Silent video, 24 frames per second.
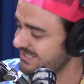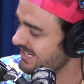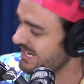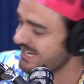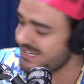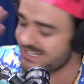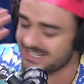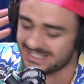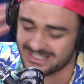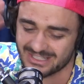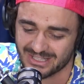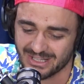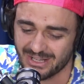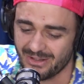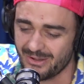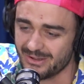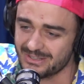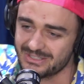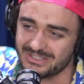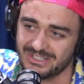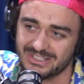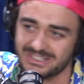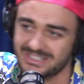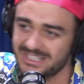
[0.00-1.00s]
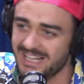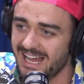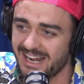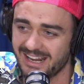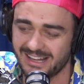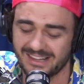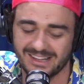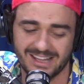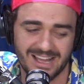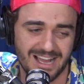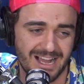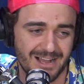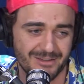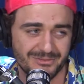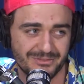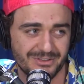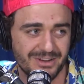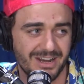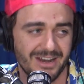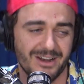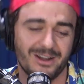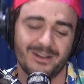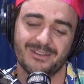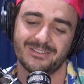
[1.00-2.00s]
And she just lost it, started
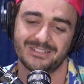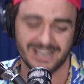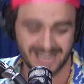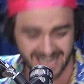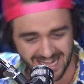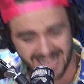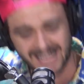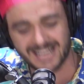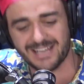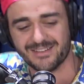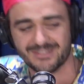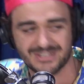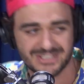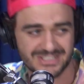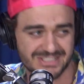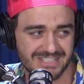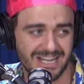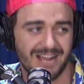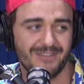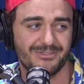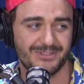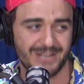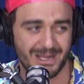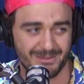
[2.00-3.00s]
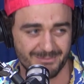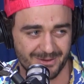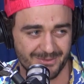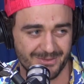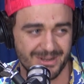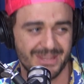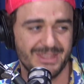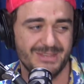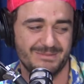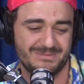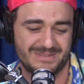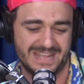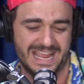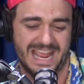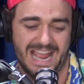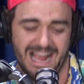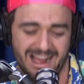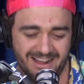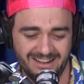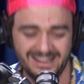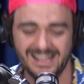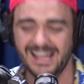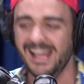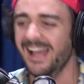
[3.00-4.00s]
laughing. And I was like, you've stuffed up my rhythm
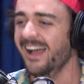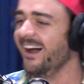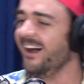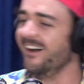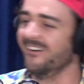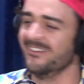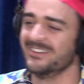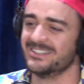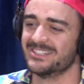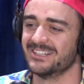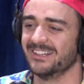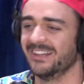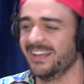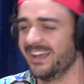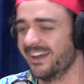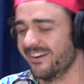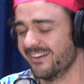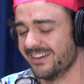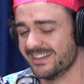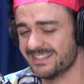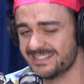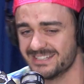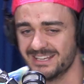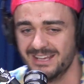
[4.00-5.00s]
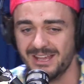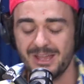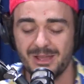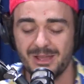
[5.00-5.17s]
now. Oh, it was hilarious.